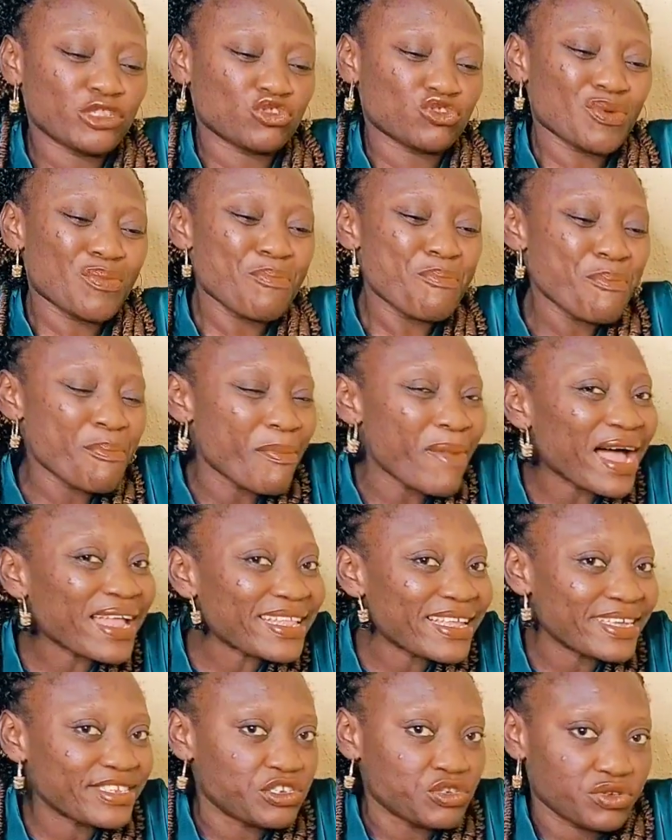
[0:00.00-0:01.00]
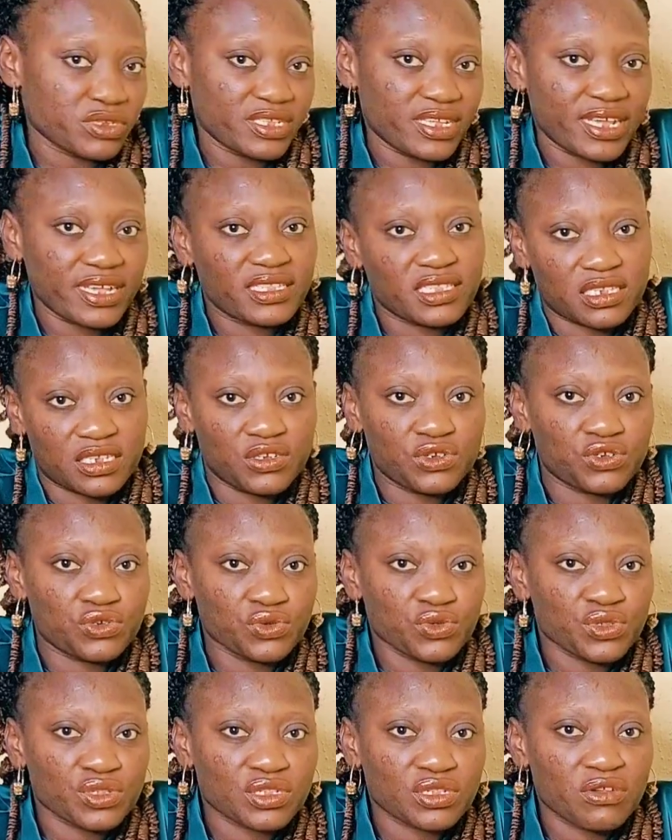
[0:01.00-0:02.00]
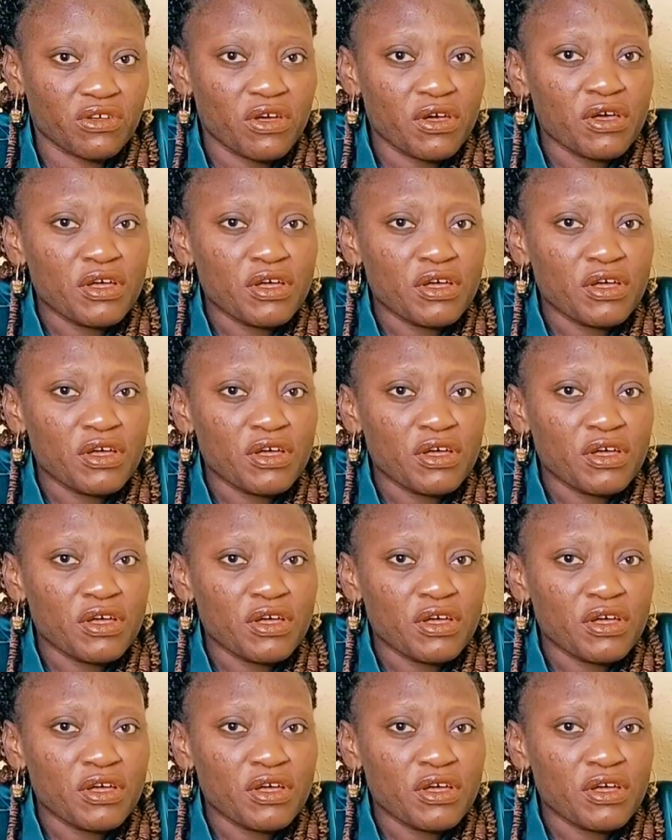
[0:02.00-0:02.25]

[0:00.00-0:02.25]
to manage your debt issues